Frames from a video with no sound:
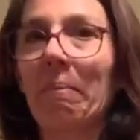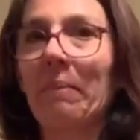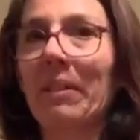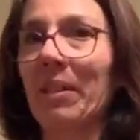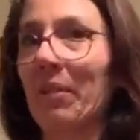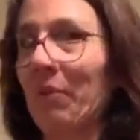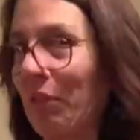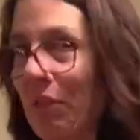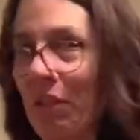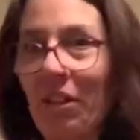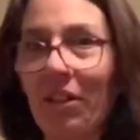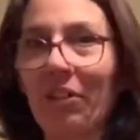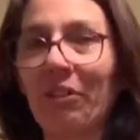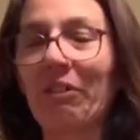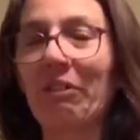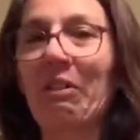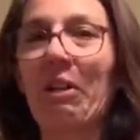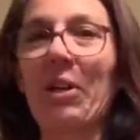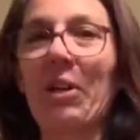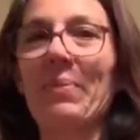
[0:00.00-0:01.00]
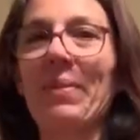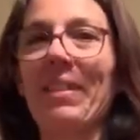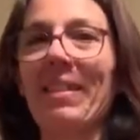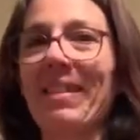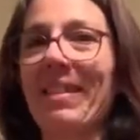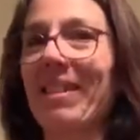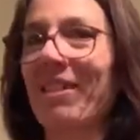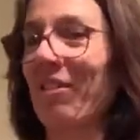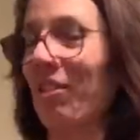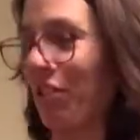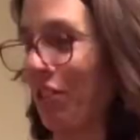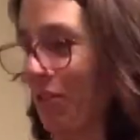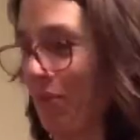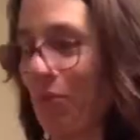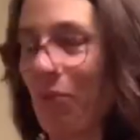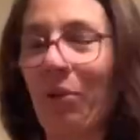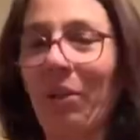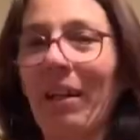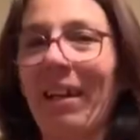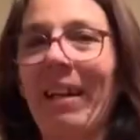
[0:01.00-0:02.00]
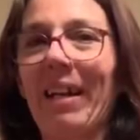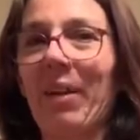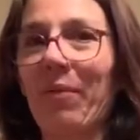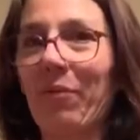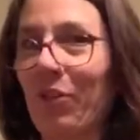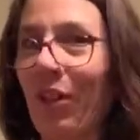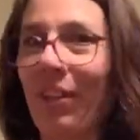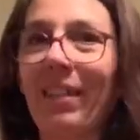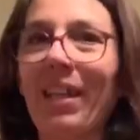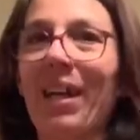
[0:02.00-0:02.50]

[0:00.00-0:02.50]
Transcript: different colored garments. Just a warning, I've done